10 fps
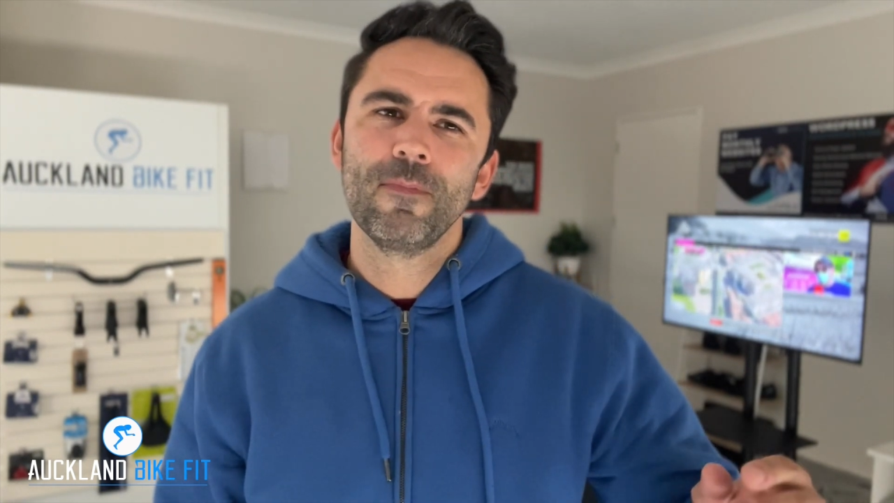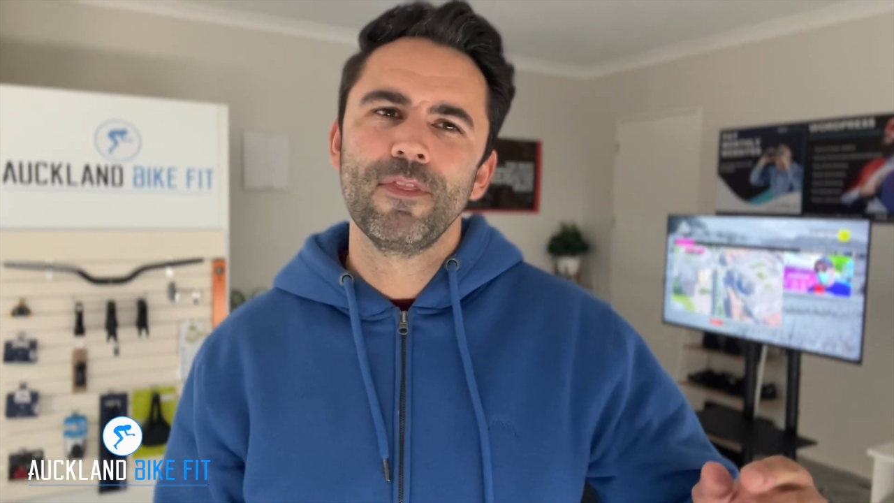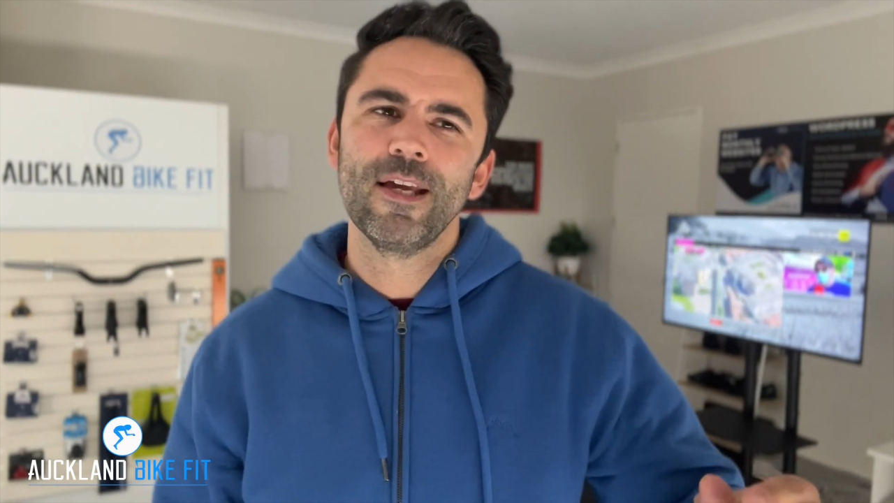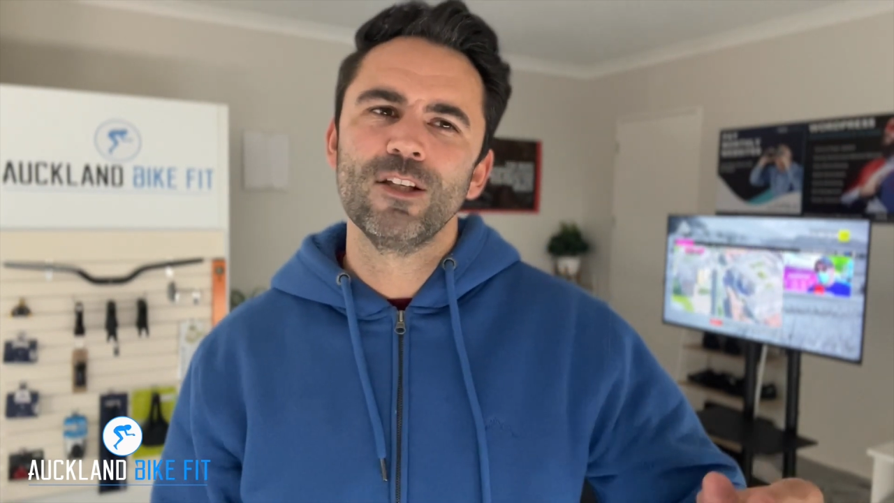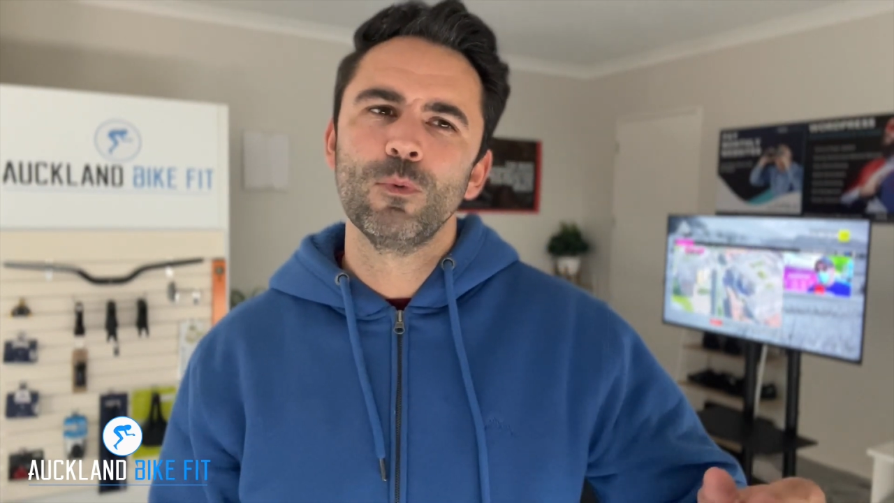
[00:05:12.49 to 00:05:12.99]

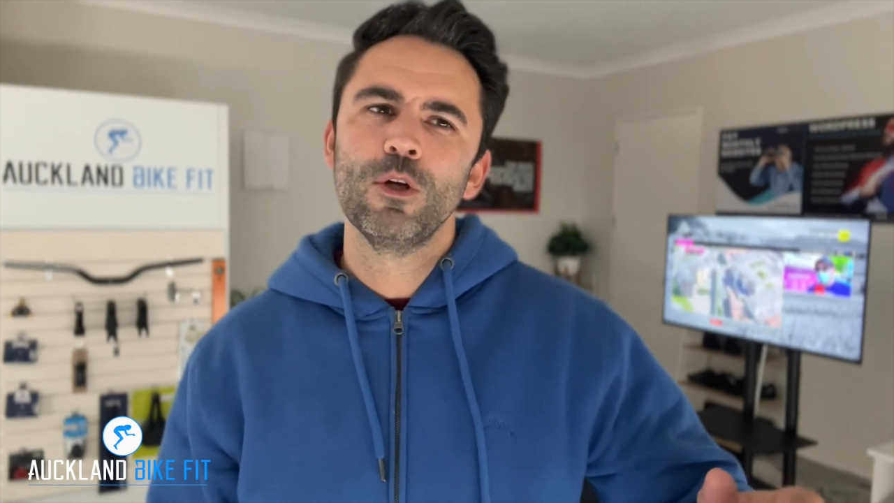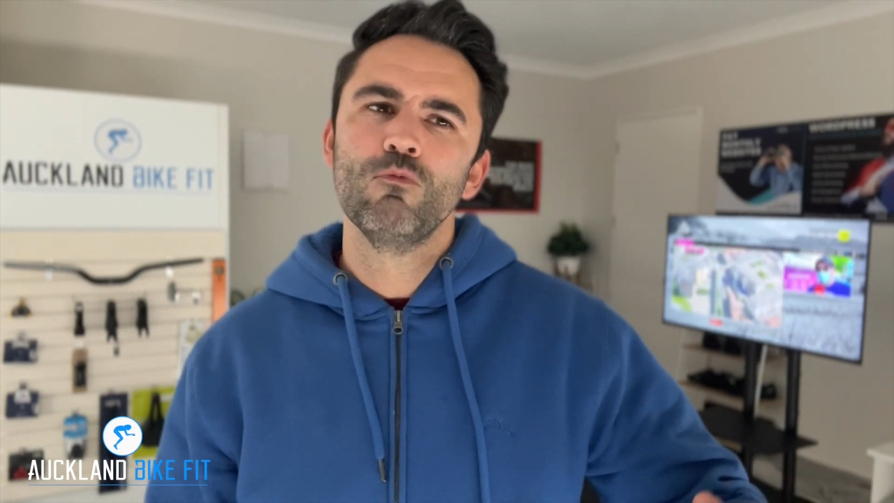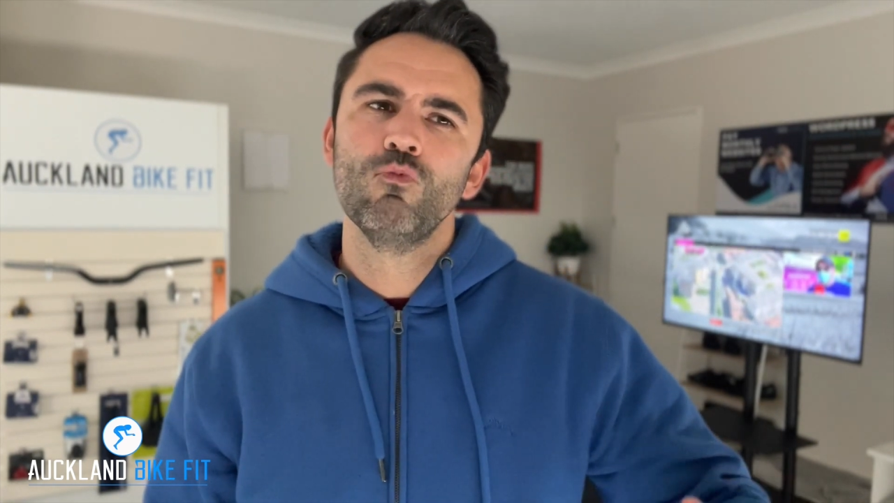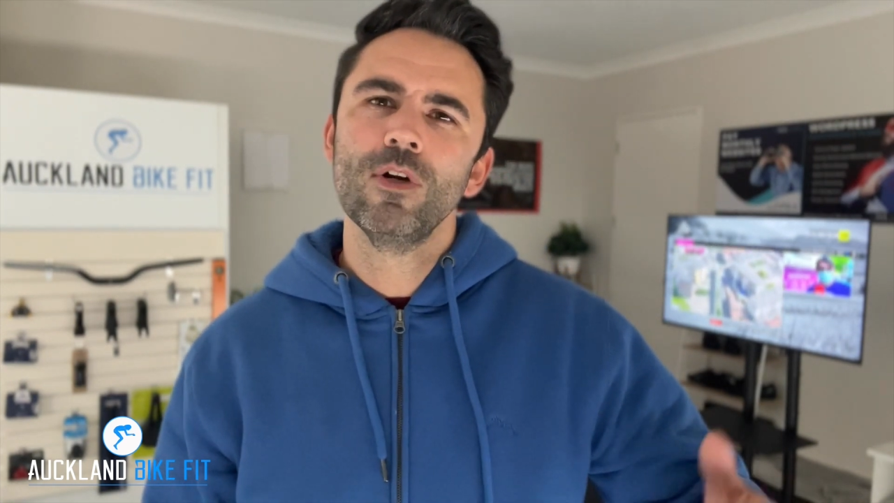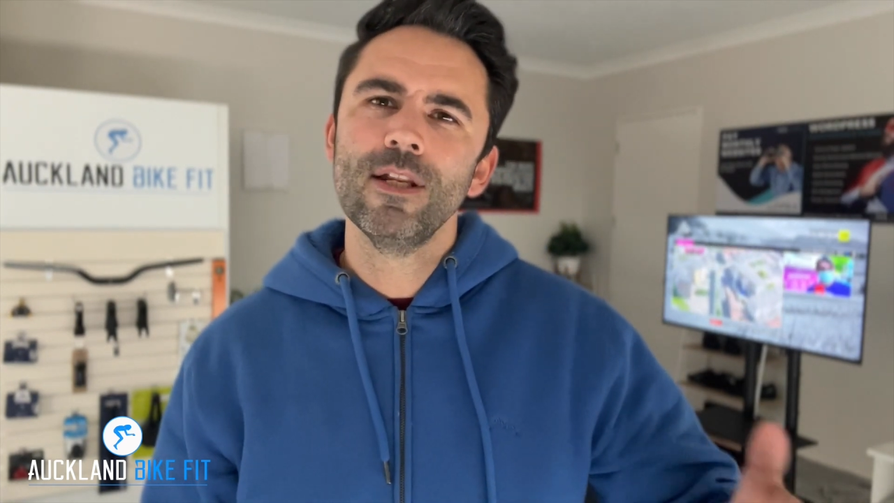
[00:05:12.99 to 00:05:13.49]
things where you
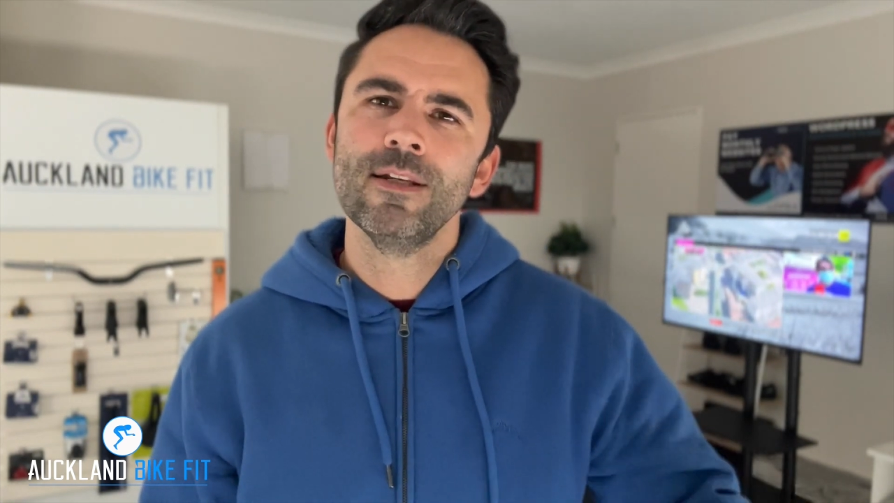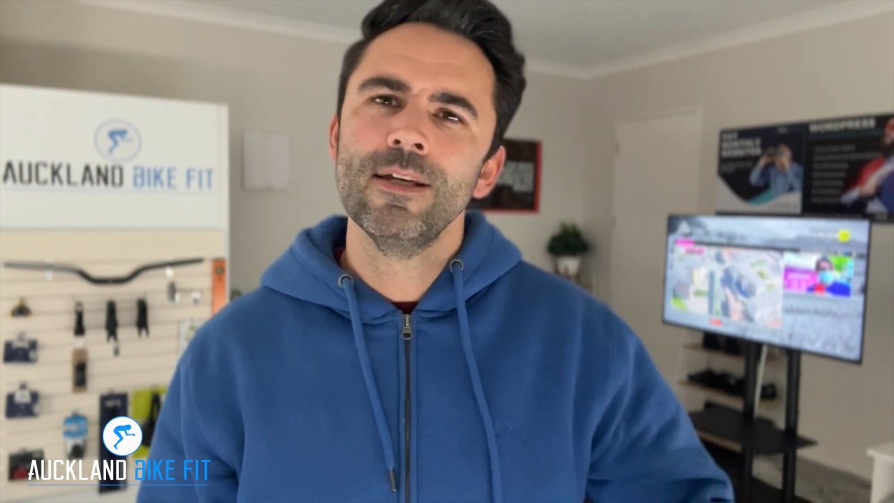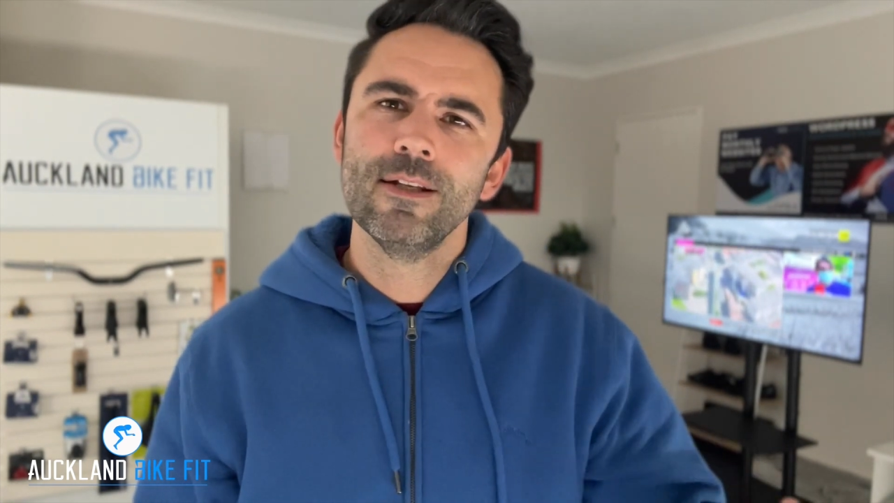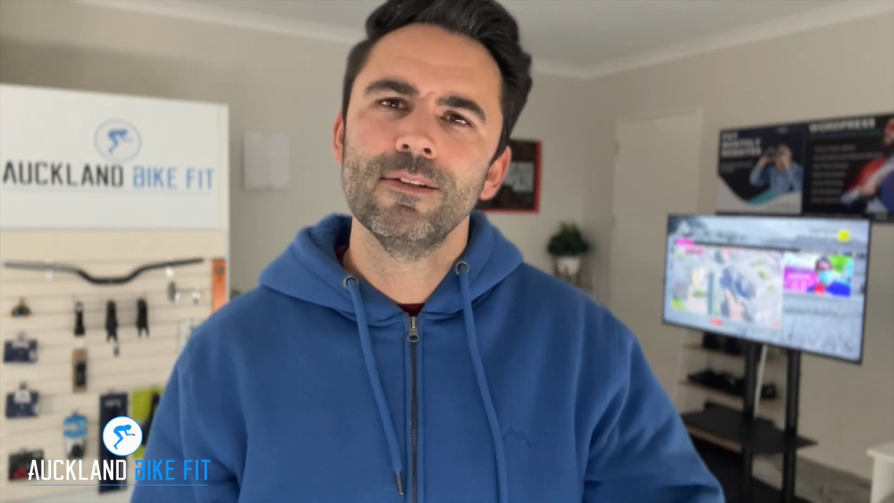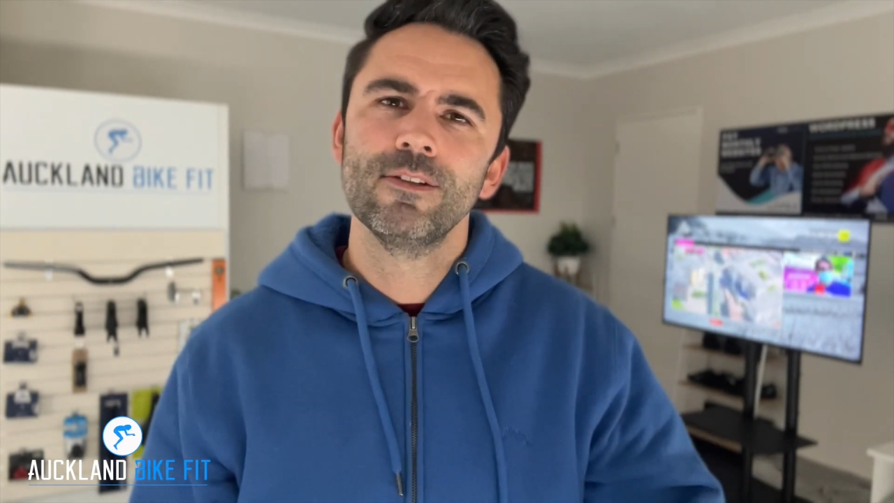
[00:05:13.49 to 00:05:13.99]
really
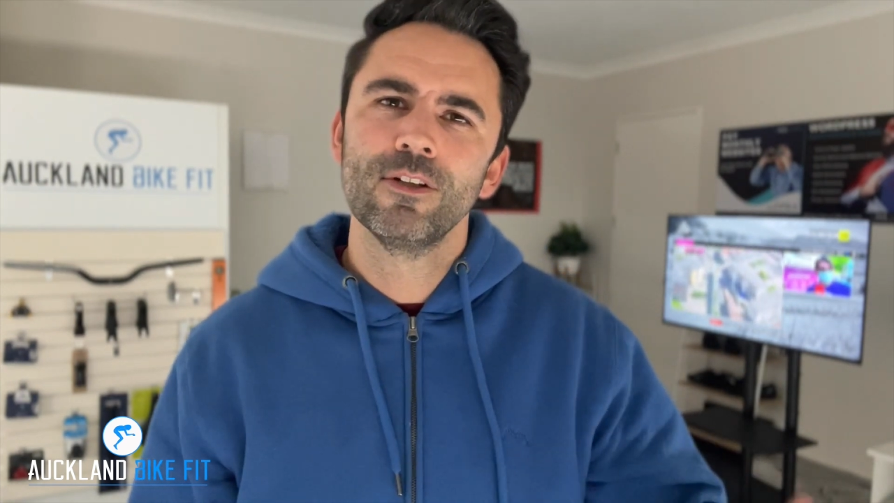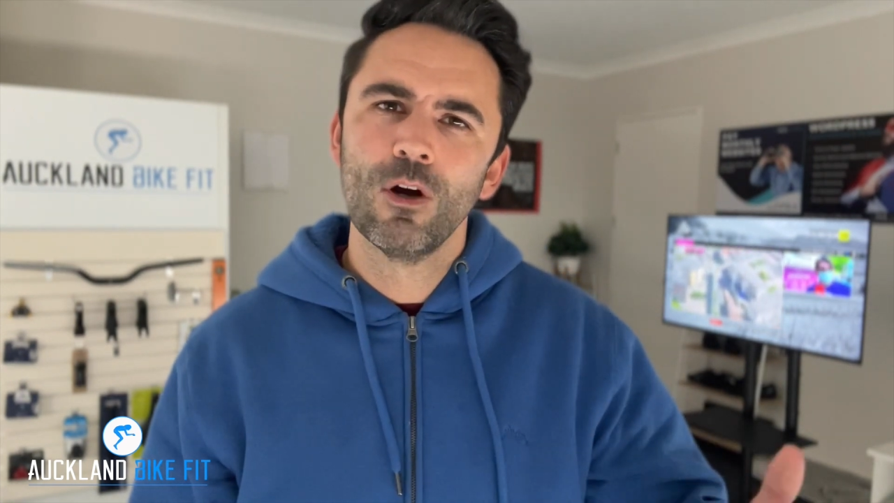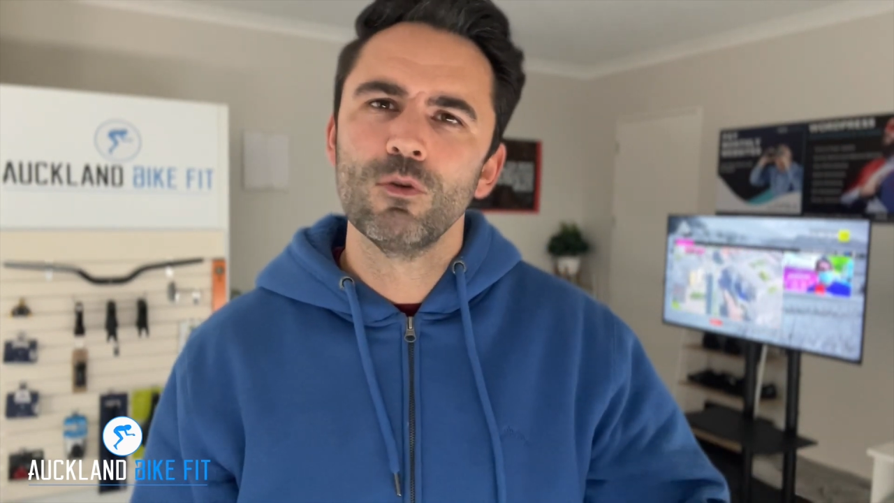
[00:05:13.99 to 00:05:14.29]
need to go